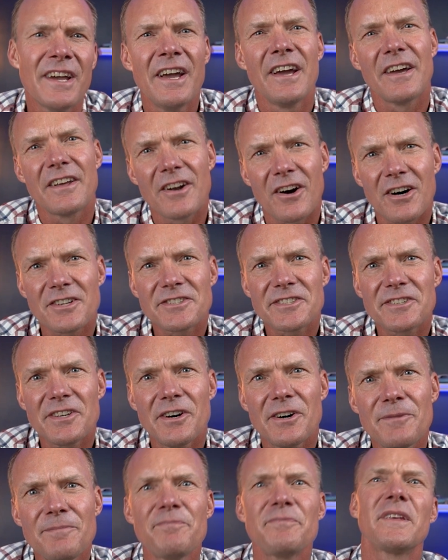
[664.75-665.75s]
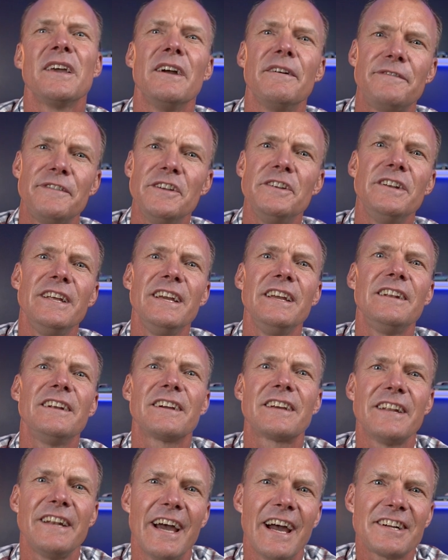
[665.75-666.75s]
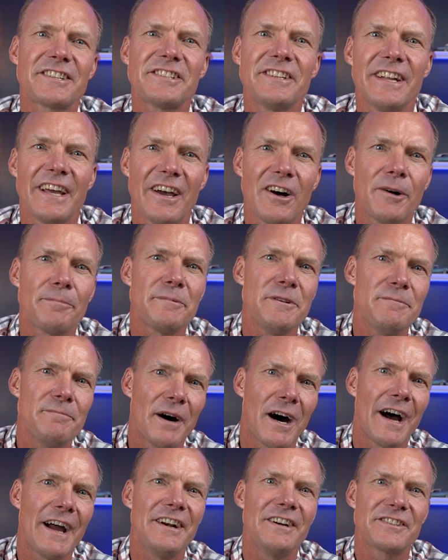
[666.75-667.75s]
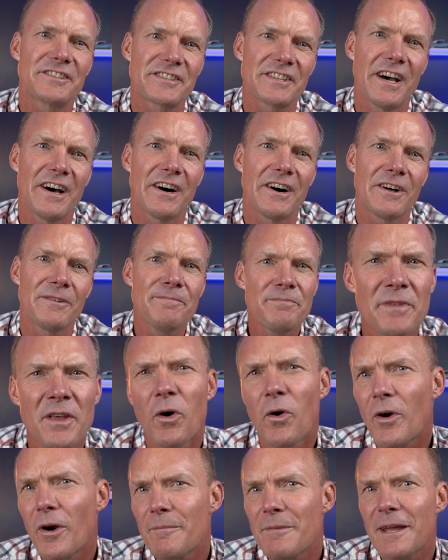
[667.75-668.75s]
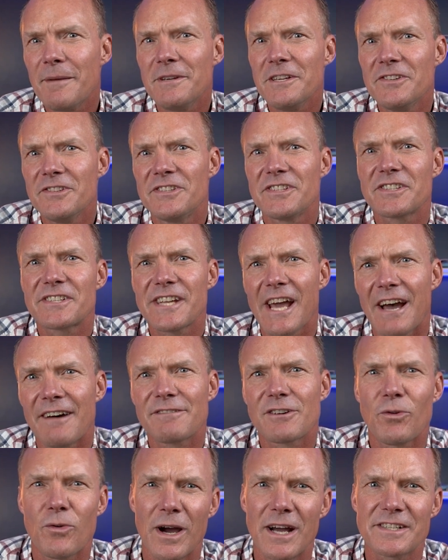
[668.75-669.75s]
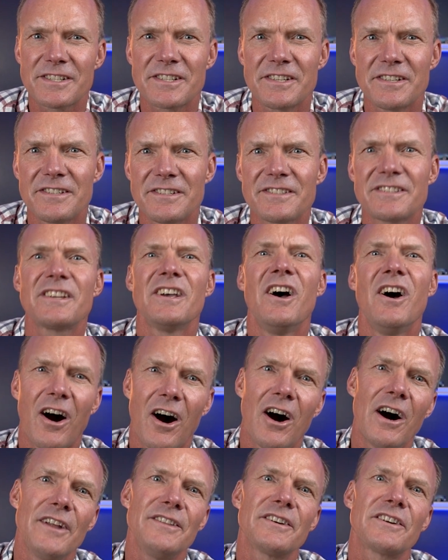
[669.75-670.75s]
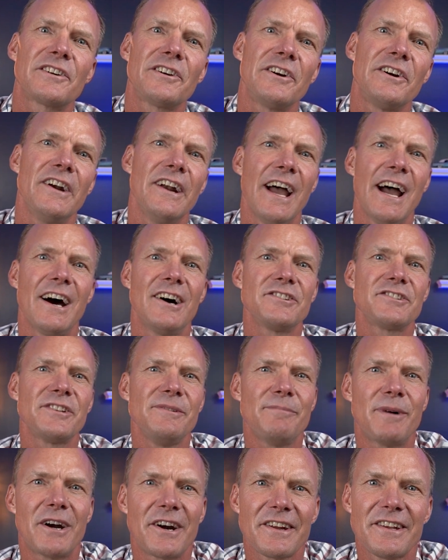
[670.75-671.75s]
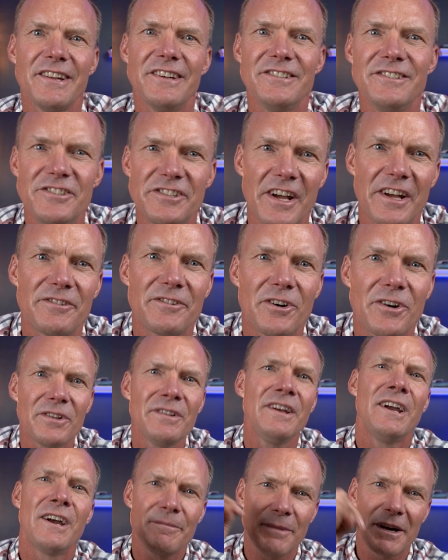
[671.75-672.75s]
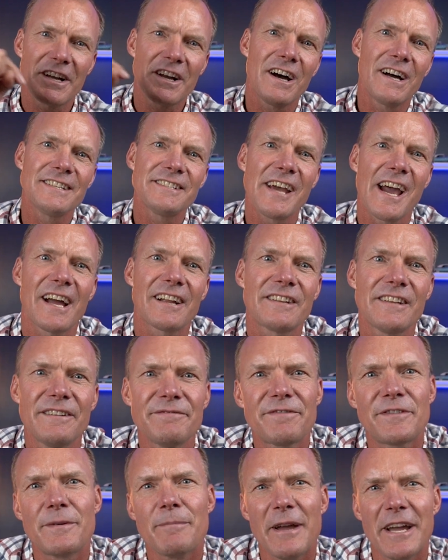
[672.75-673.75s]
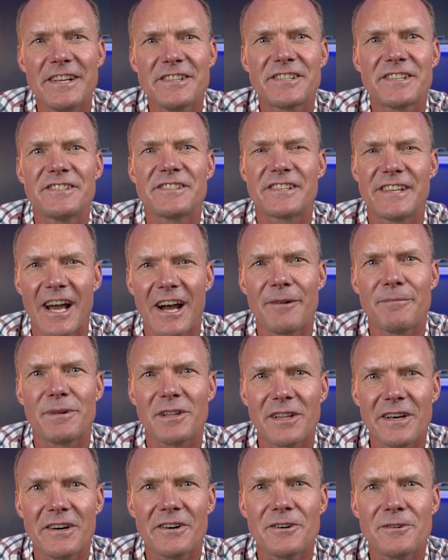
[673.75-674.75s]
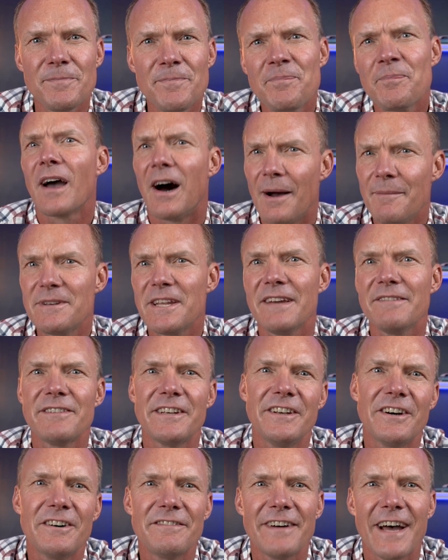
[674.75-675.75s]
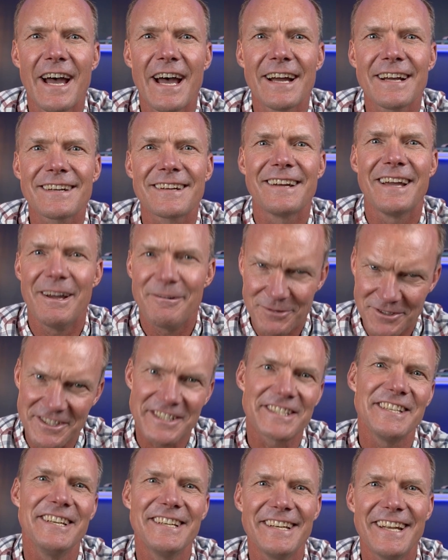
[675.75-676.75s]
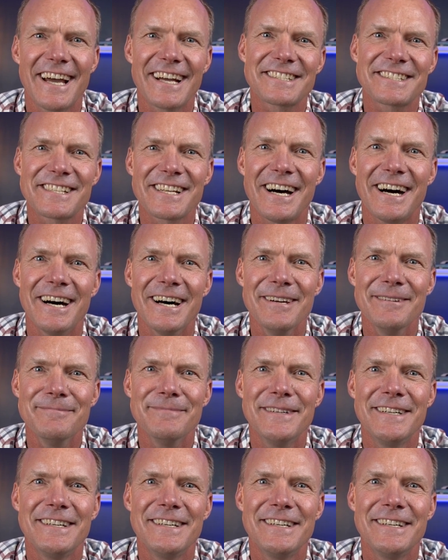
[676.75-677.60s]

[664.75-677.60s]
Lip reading: And also, if you need a connection to help you buy or sell, or maybe you just have questions on the current housing market in general, my contact information's down below. I'm David Novak, and we'll see you next time.